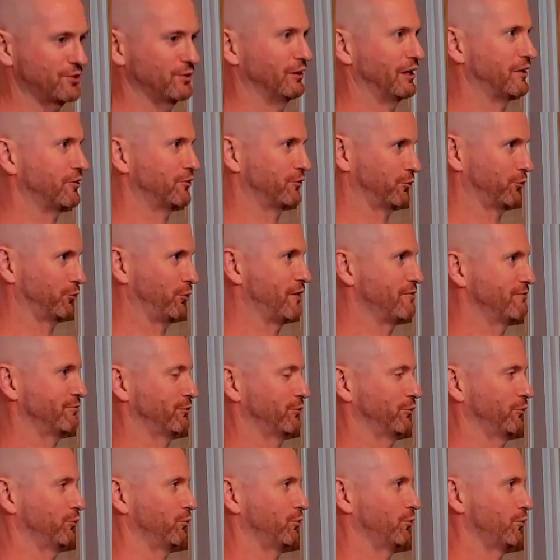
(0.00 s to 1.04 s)
length away from
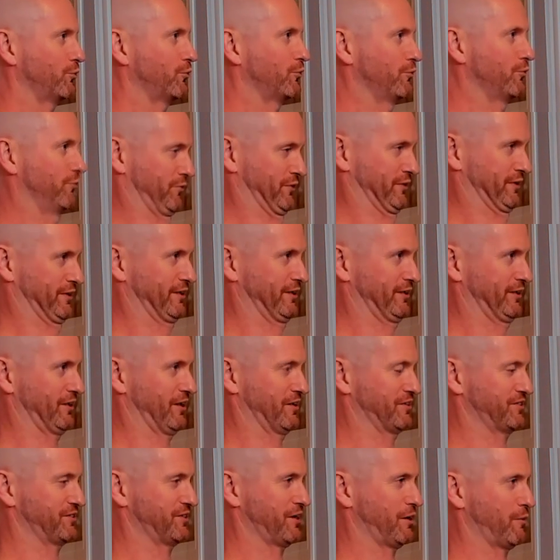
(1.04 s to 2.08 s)
the wall. I
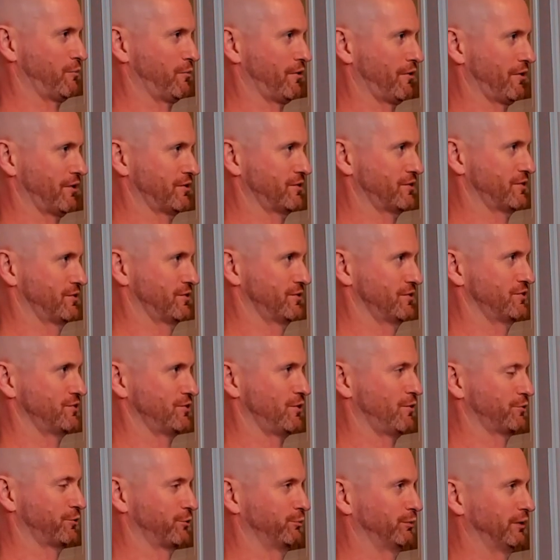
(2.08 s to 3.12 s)
set my
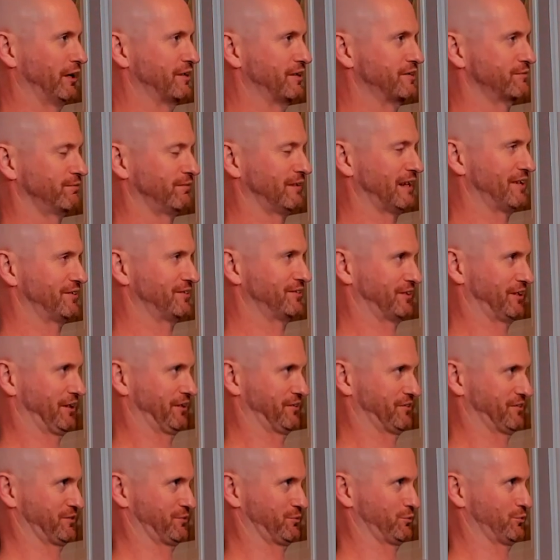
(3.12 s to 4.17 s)
shoulder blades flat
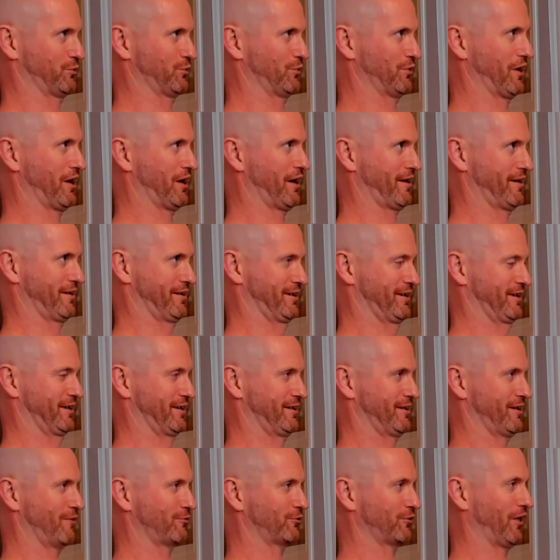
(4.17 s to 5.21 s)
against the wall there.
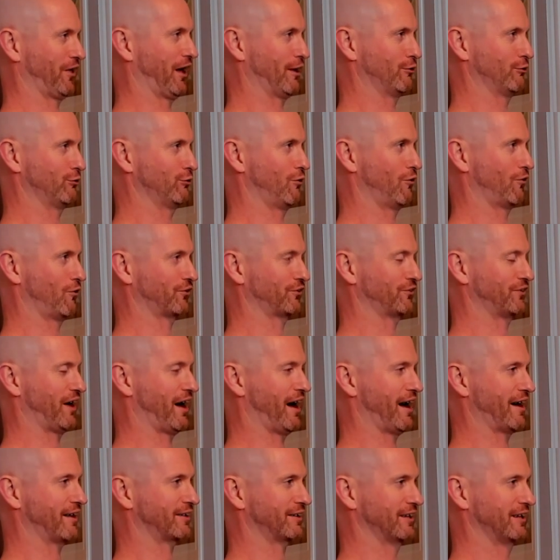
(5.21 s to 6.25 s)
I've got that long
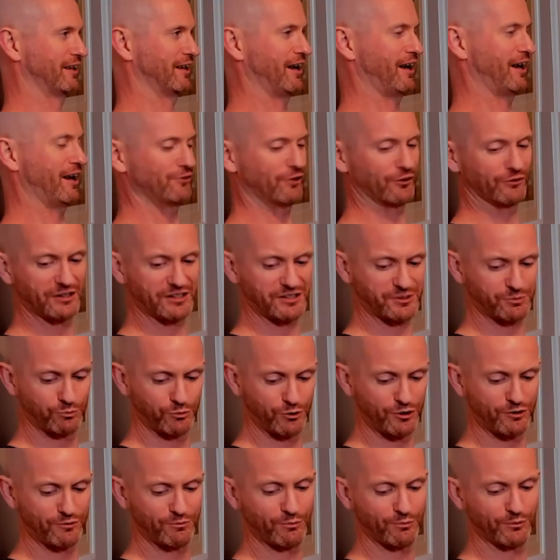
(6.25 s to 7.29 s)
neck. Now this
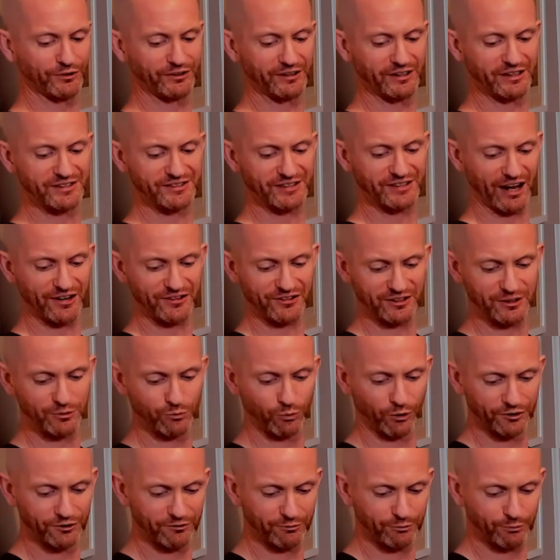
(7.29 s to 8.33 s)
movement is actually
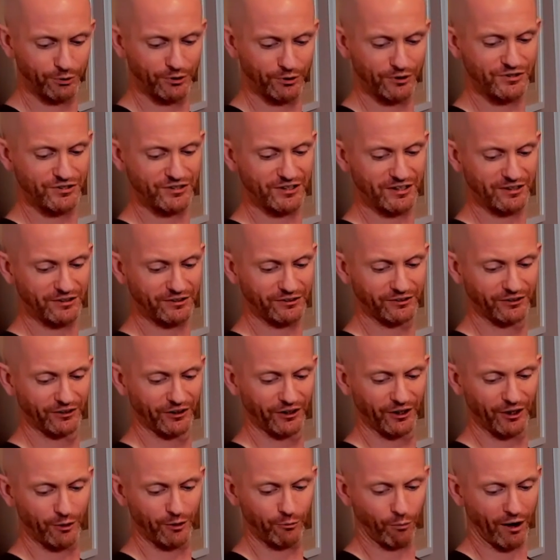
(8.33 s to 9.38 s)
one of pushing
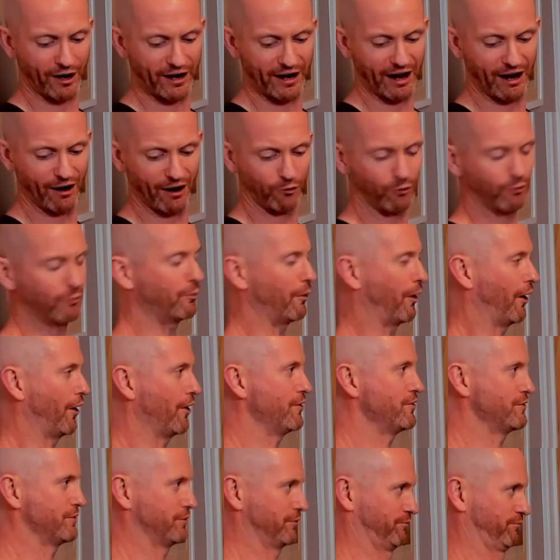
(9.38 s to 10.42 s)
my
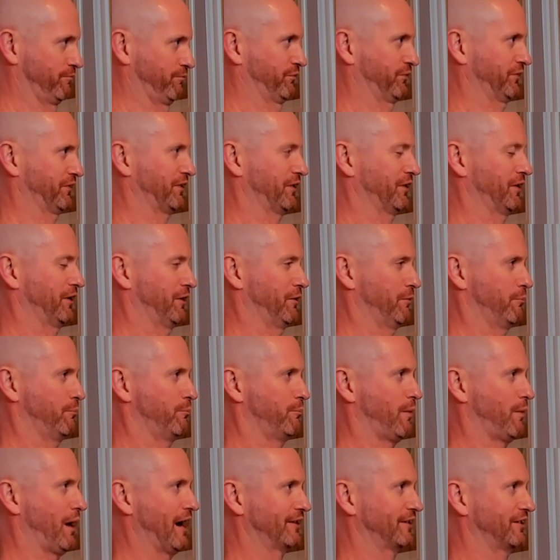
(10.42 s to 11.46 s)
elbow
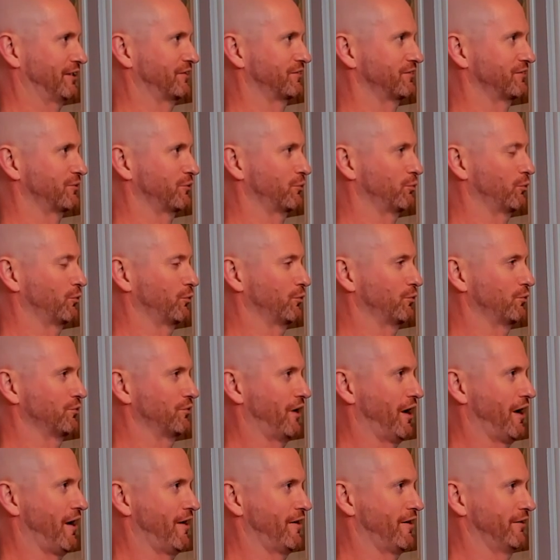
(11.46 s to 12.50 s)
back into the wall
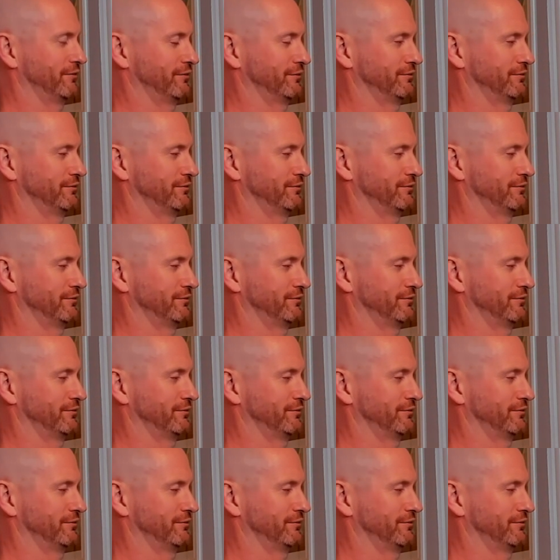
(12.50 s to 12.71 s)
there.